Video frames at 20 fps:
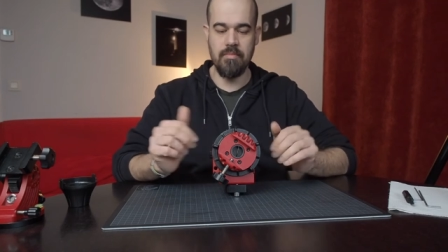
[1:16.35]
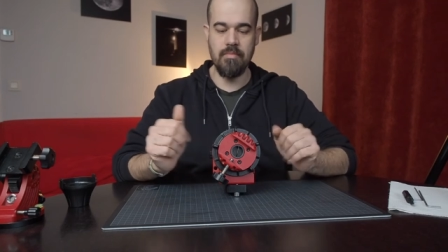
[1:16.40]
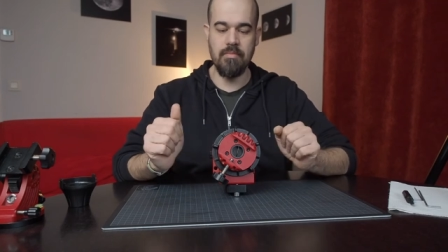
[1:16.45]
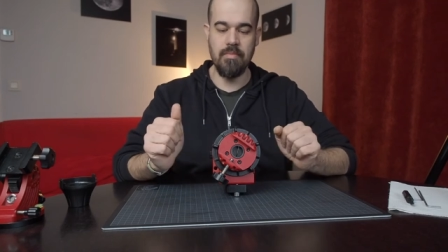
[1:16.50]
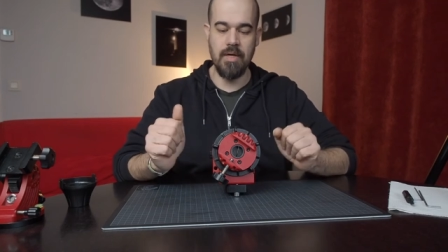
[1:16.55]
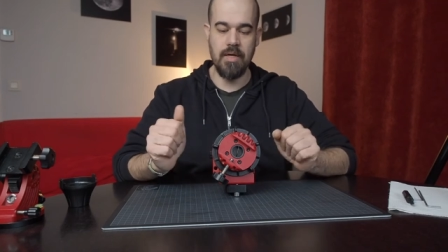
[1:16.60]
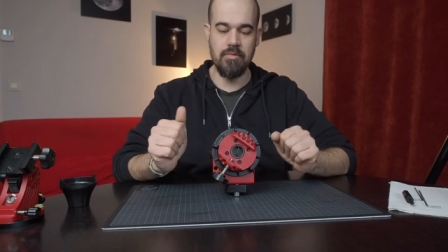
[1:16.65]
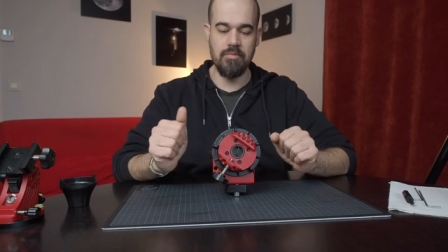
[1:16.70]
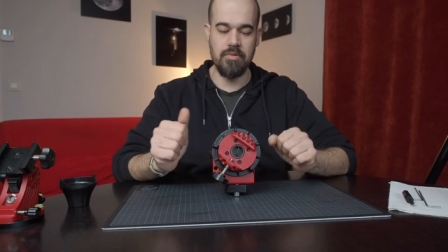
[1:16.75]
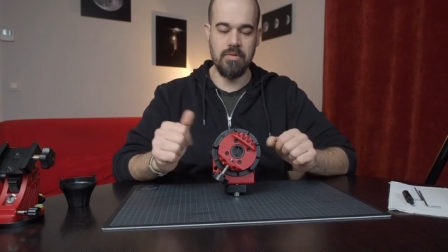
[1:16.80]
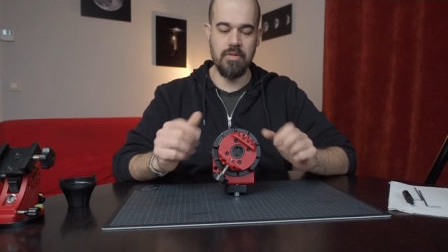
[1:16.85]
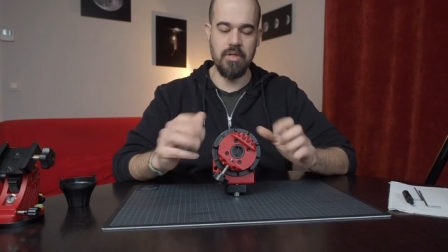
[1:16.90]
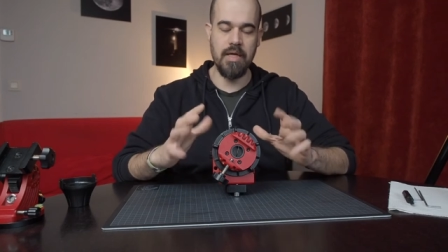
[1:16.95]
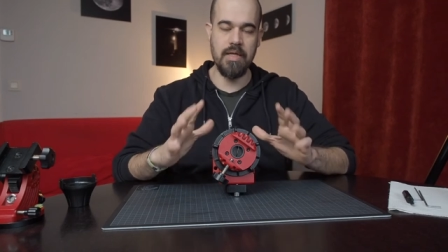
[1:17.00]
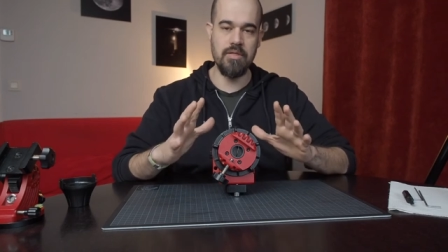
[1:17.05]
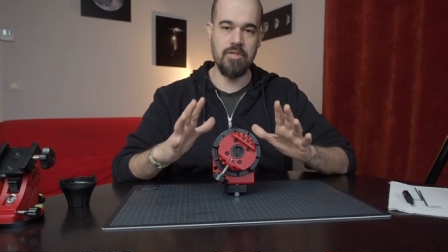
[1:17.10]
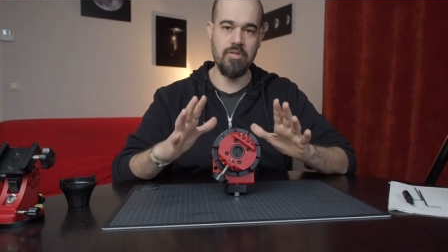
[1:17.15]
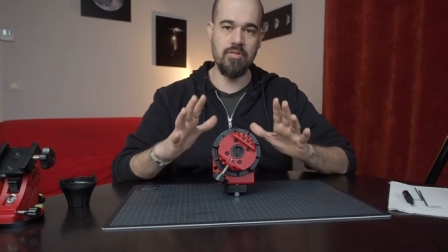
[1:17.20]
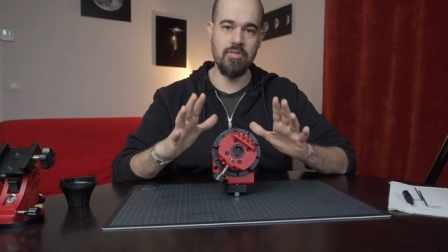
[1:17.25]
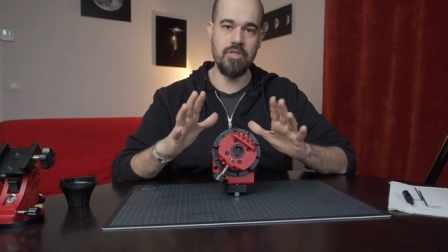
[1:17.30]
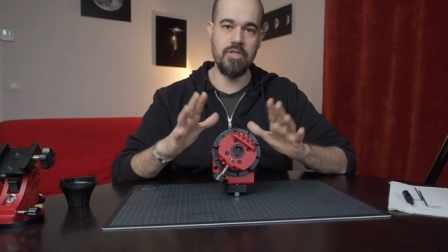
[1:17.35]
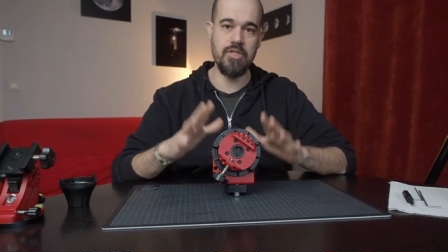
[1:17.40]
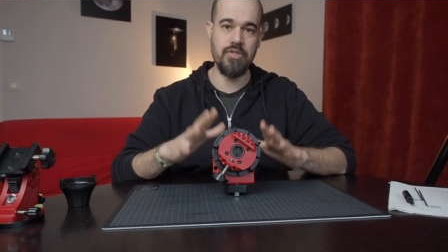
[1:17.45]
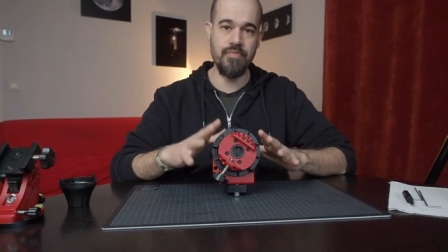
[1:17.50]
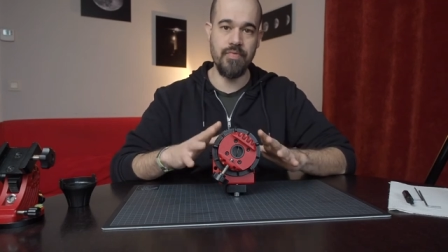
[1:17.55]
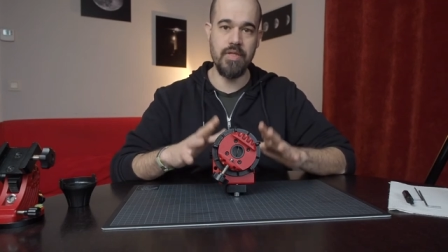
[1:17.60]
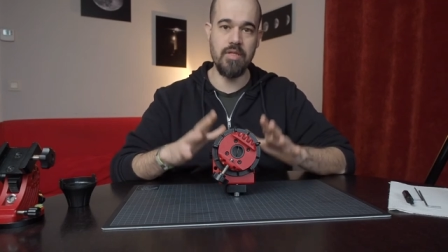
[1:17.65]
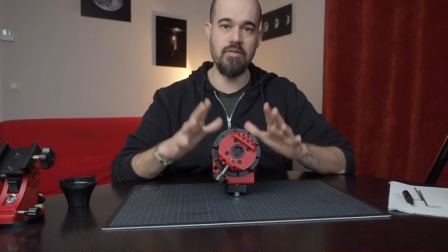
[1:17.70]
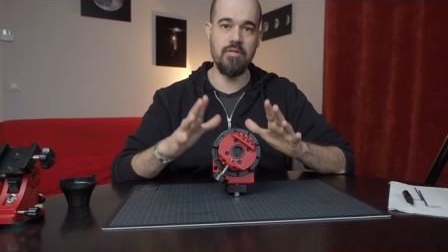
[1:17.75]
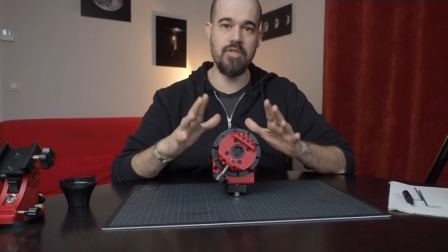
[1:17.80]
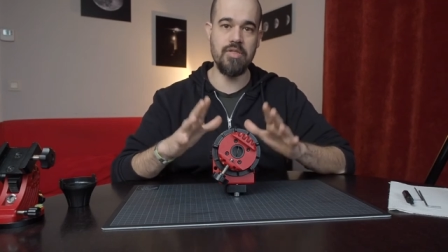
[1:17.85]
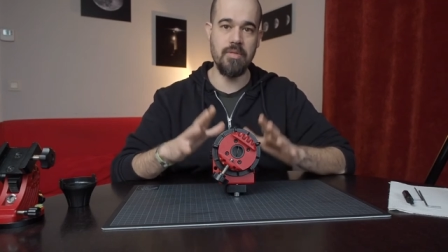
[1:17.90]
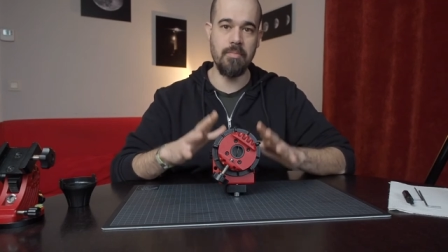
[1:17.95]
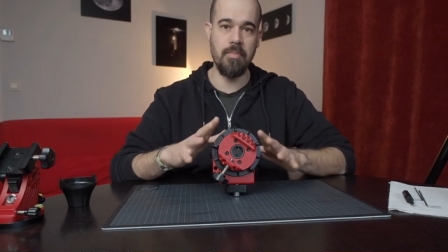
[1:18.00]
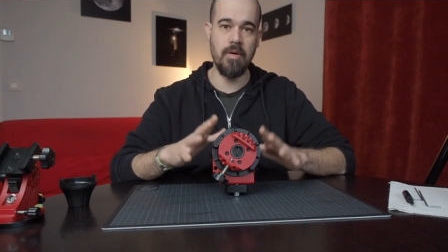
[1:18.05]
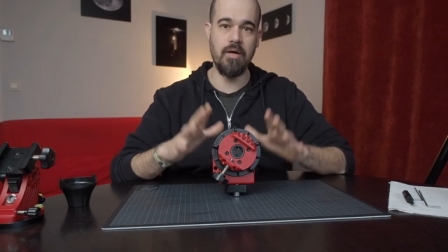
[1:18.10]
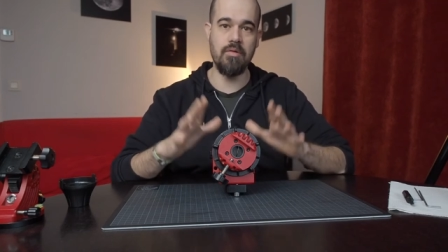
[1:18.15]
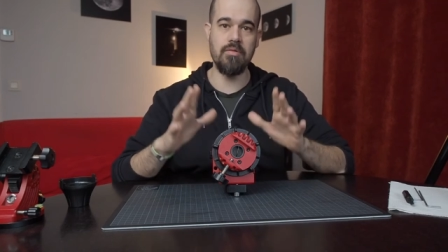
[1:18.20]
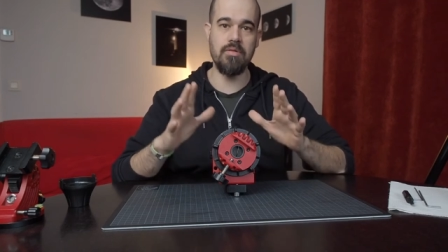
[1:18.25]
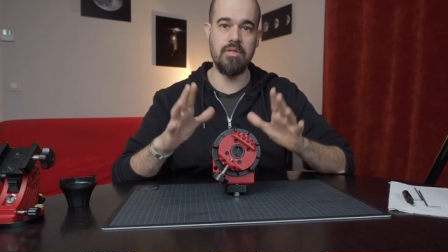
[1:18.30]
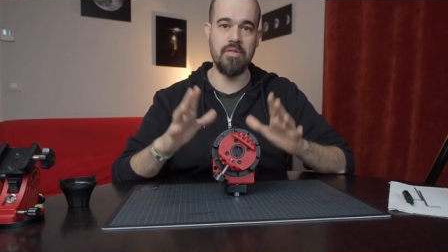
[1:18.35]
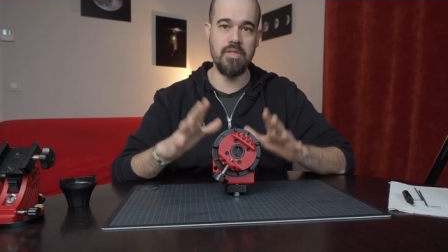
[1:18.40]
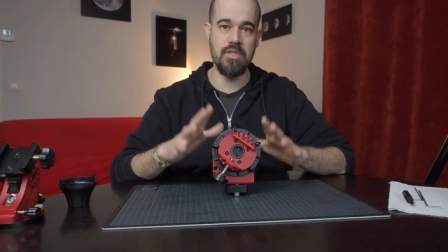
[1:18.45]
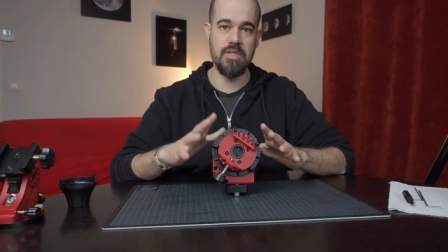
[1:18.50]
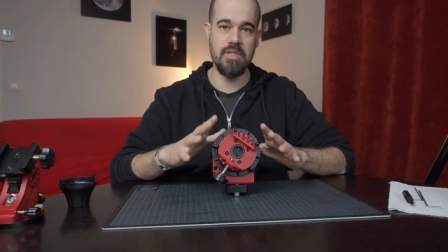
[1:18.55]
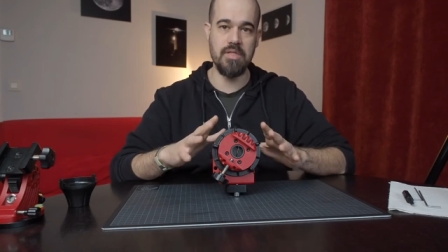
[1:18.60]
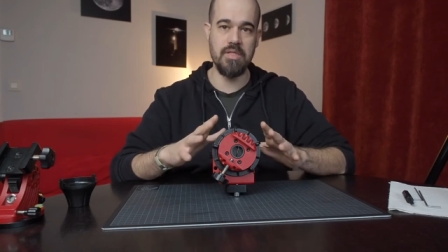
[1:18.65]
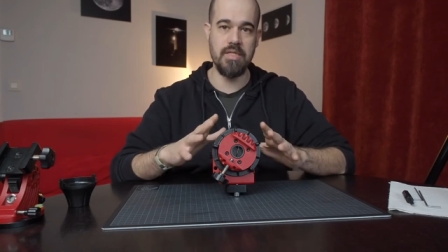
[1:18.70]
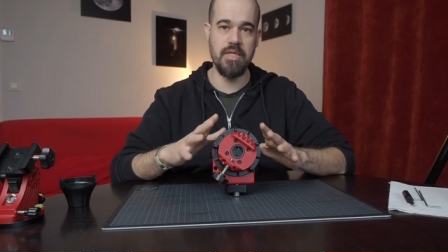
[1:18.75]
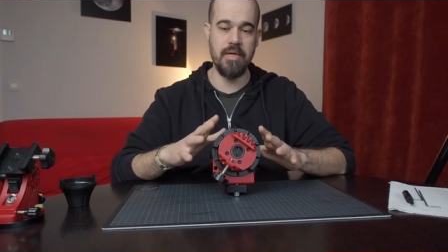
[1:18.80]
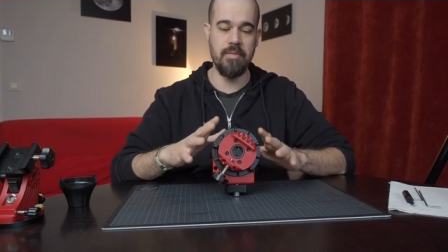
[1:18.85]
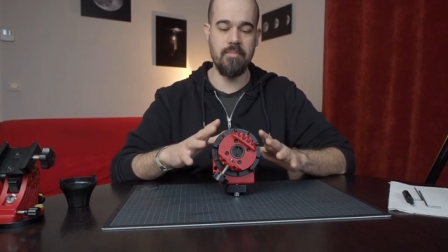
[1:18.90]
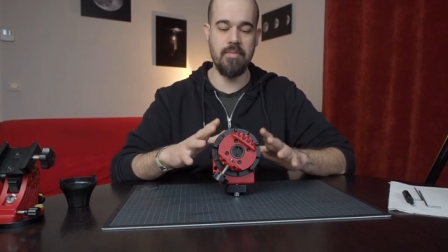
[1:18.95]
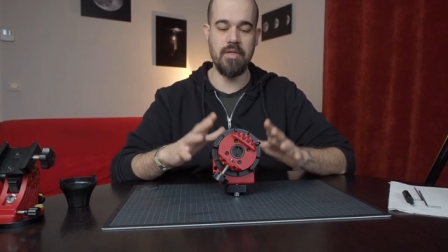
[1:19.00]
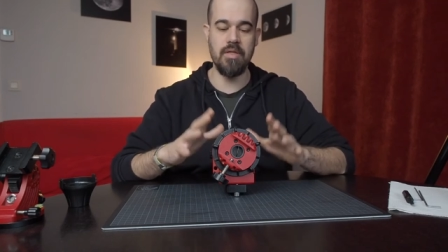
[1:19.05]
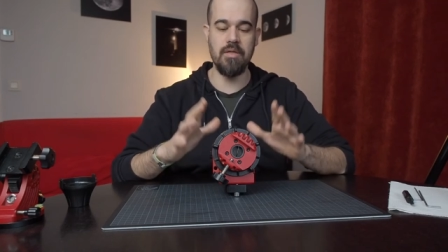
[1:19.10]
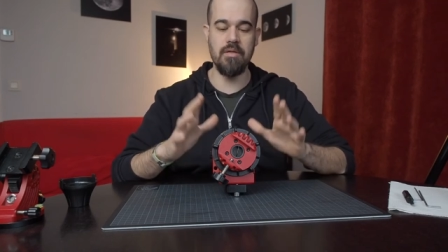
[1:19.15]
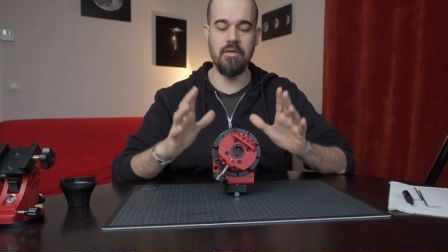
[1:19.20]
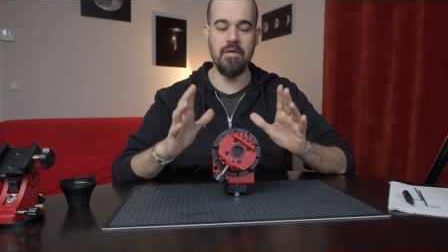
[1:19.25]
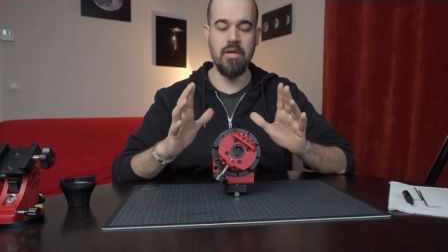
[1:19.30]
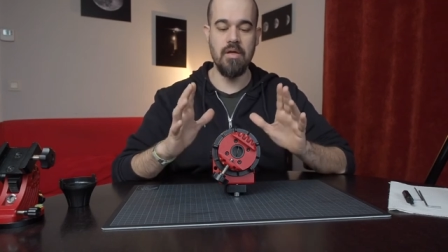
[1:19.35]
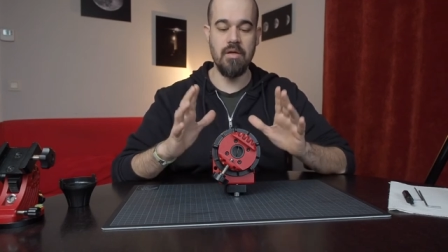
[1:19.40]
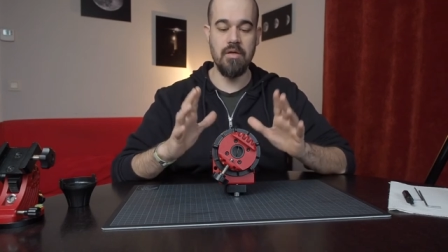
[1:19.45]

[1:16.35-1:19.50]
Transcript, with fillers: mount and so this video is about disassembling